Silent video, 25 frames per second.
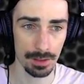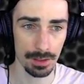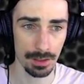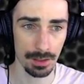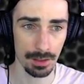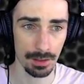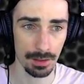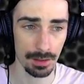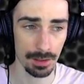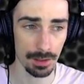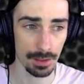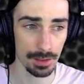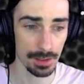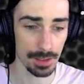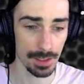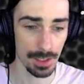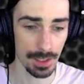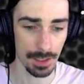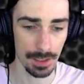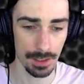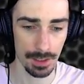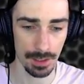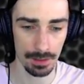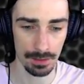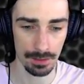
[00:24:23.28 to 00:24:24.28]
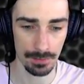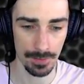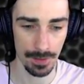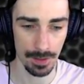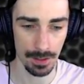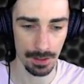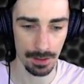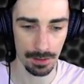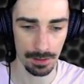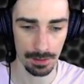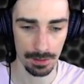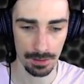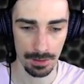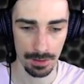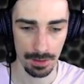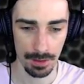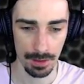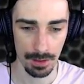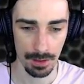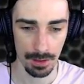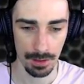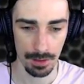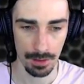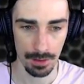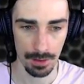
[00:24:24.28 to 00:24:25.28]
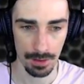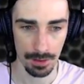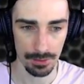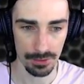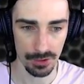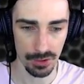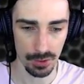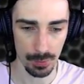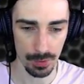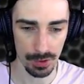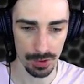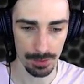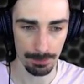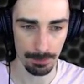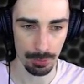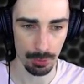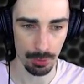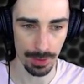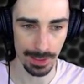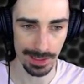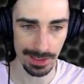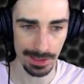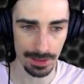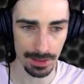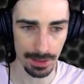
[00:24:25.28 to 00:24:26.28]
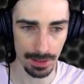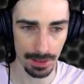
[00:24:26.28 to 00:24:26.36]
the second elevator, onto its point,